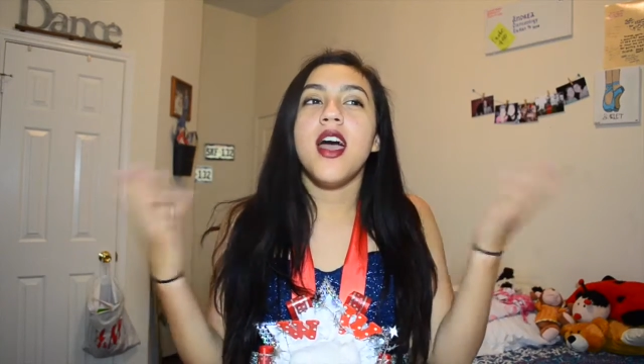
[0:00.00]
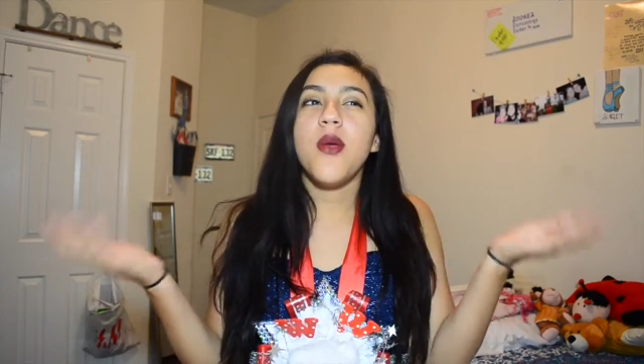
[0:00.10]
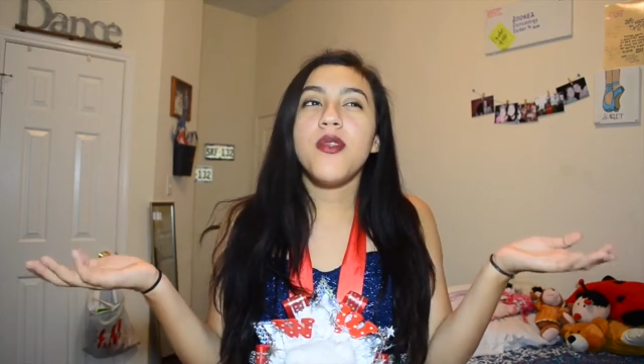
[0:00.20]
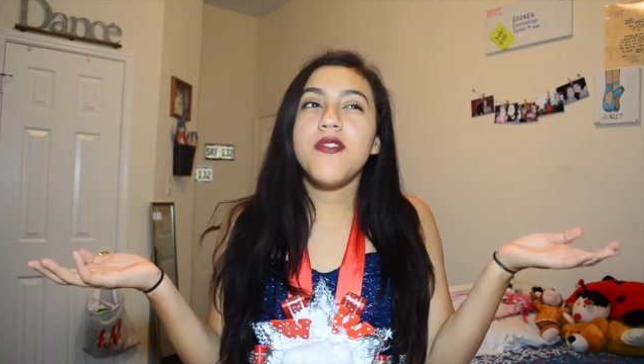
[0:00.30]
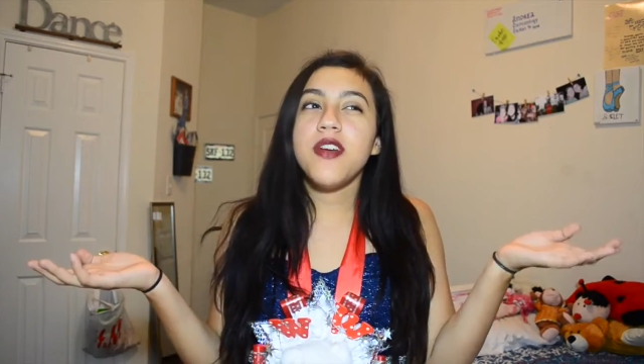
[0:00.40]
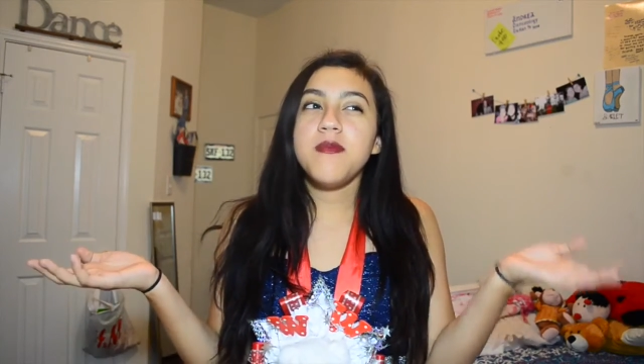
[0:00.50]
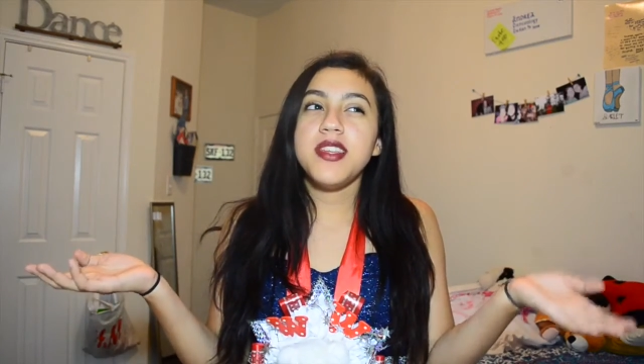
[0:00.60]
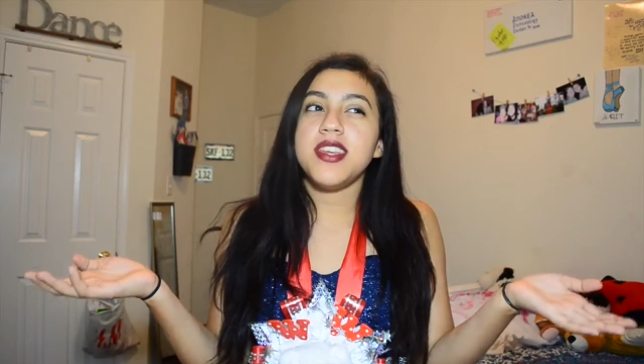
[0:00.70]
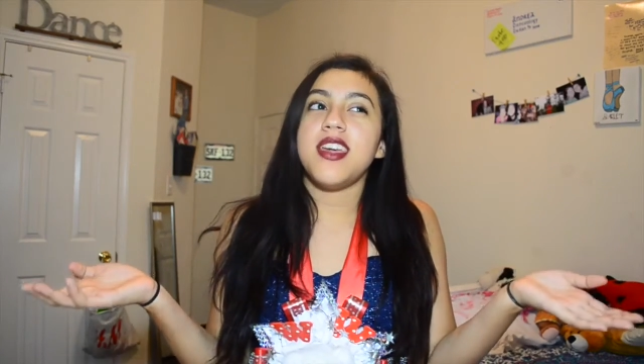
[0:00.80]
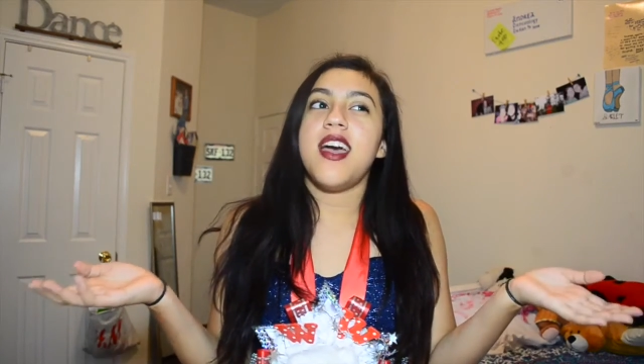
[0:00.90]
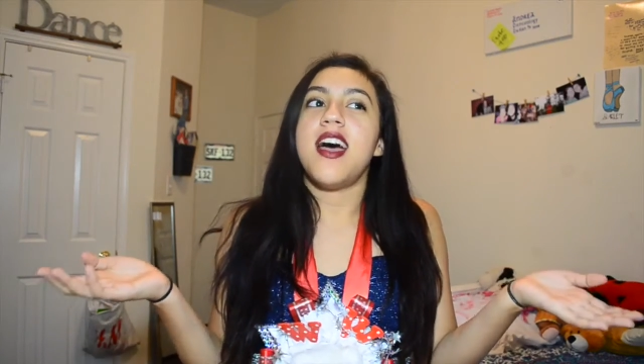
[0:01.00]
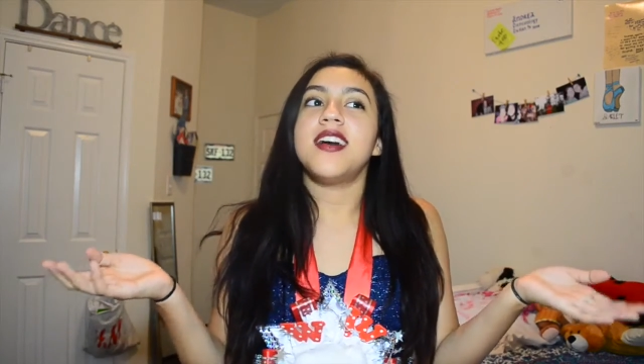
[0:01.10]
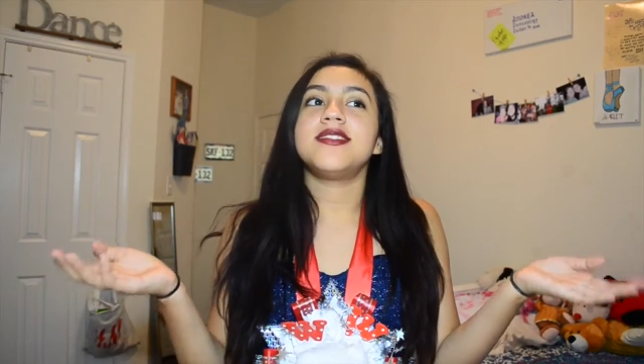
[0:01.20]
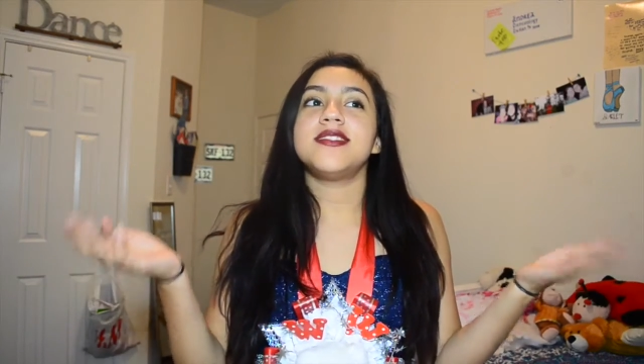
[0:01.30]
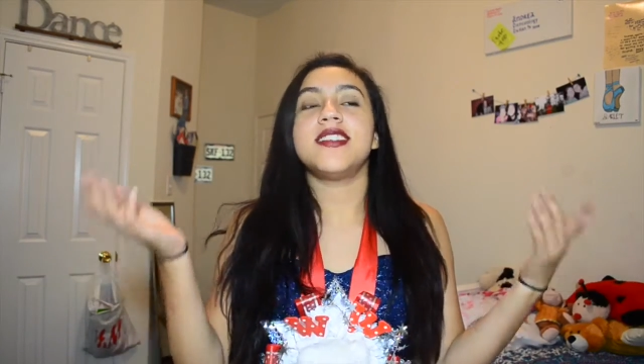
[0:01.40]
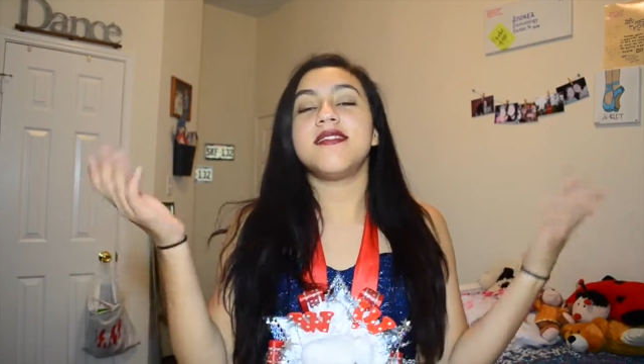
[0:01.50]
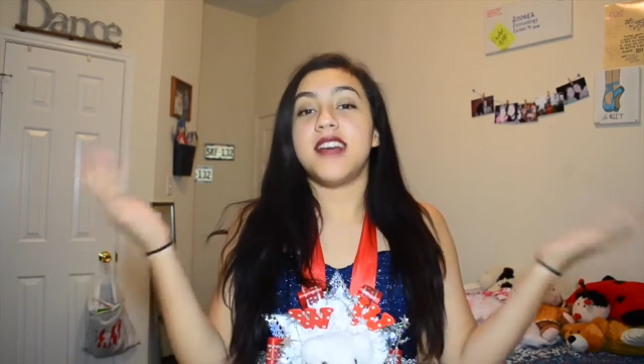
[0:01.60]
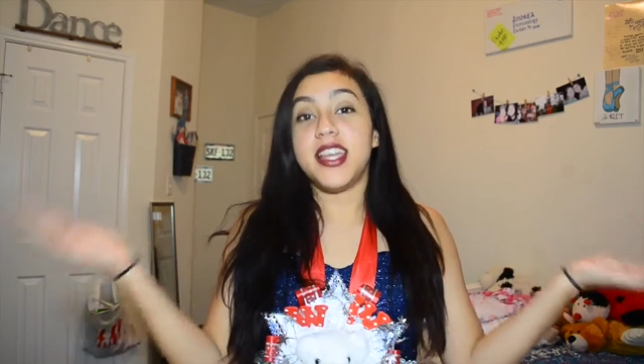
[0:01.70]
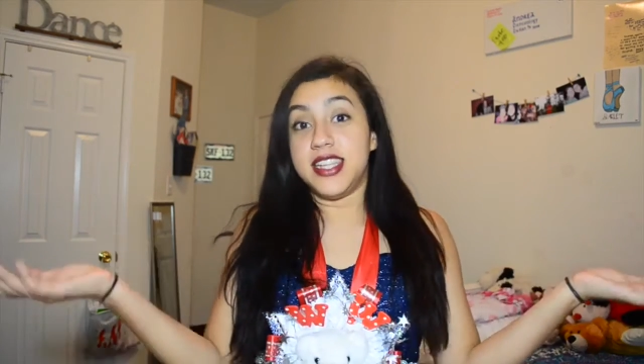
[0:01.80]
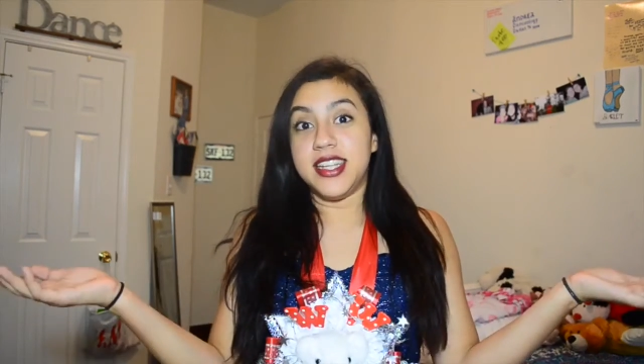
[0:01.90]
I wonder if I'm gonna get asked, and
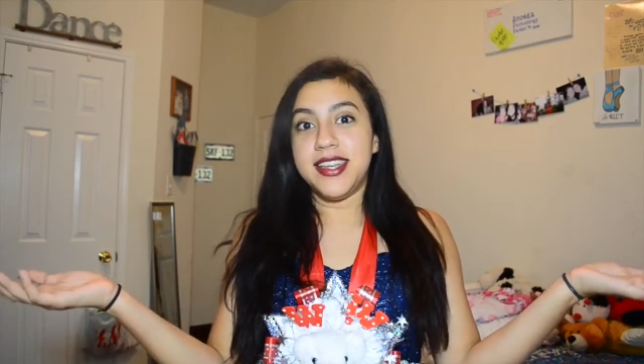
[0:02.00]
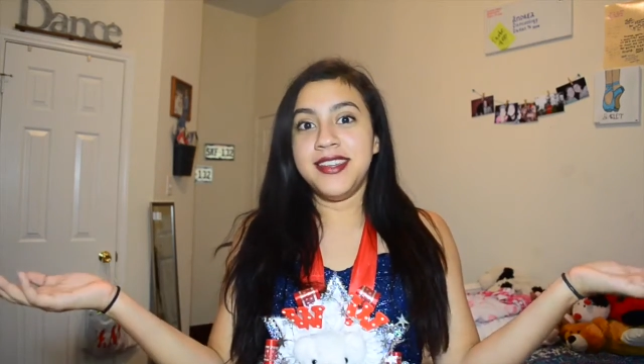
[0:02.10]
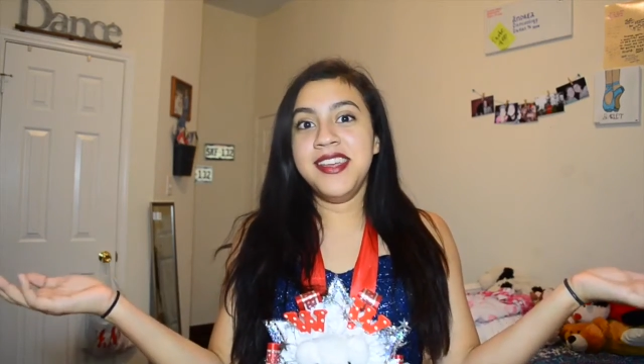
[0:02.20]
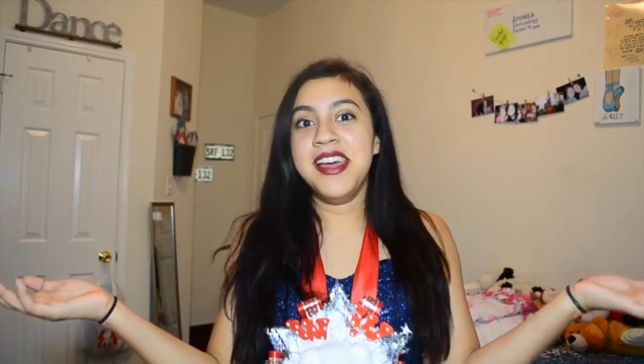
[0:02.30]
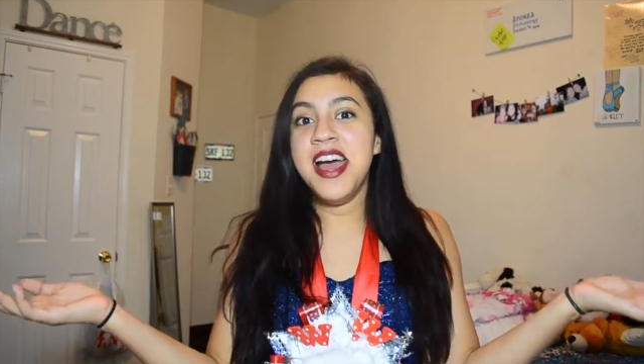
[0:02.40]
I didn't.